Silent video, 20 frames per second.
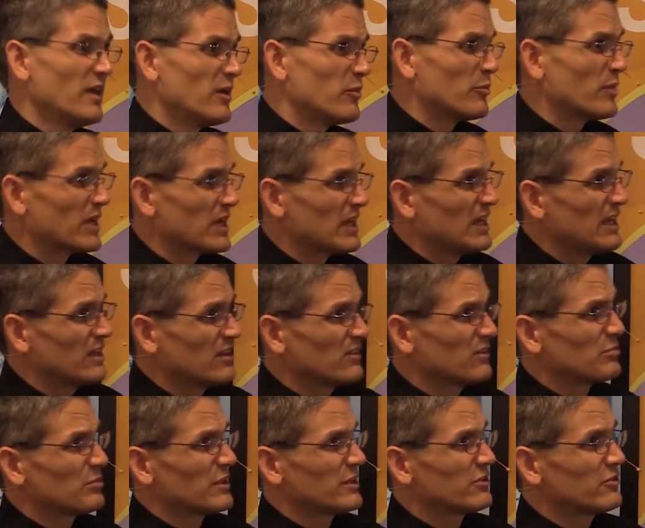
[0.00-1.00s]
But his
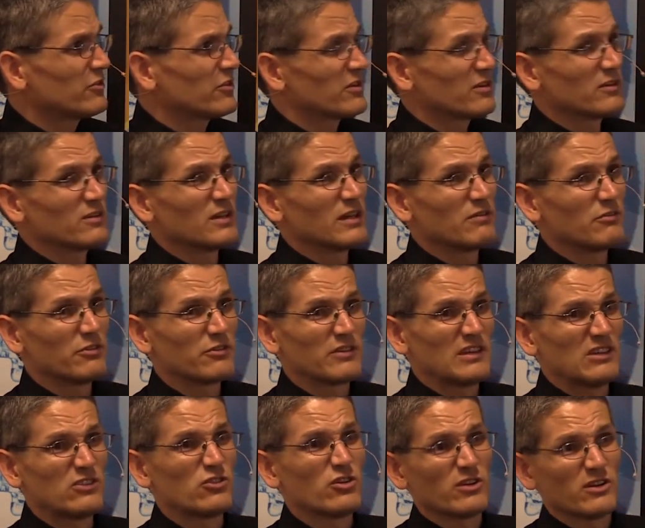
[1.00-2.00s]
blood sugar levels,
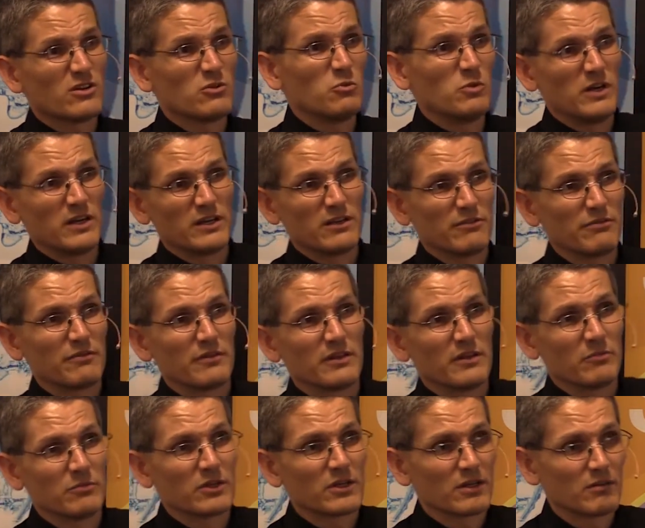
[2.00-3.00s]
it took a while for
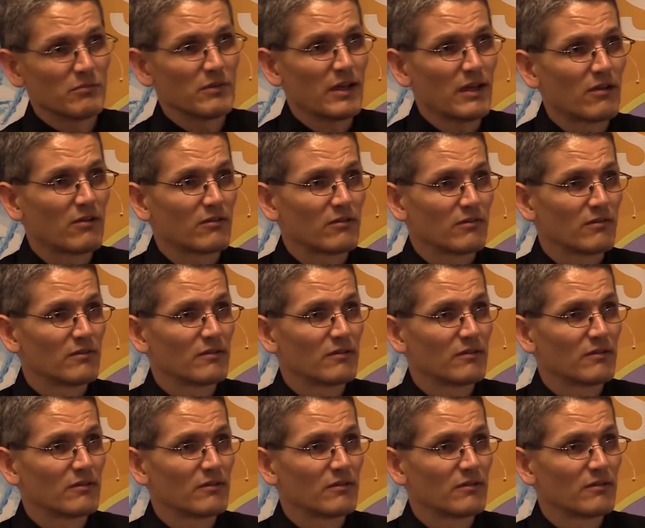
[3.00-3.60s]
them to come down.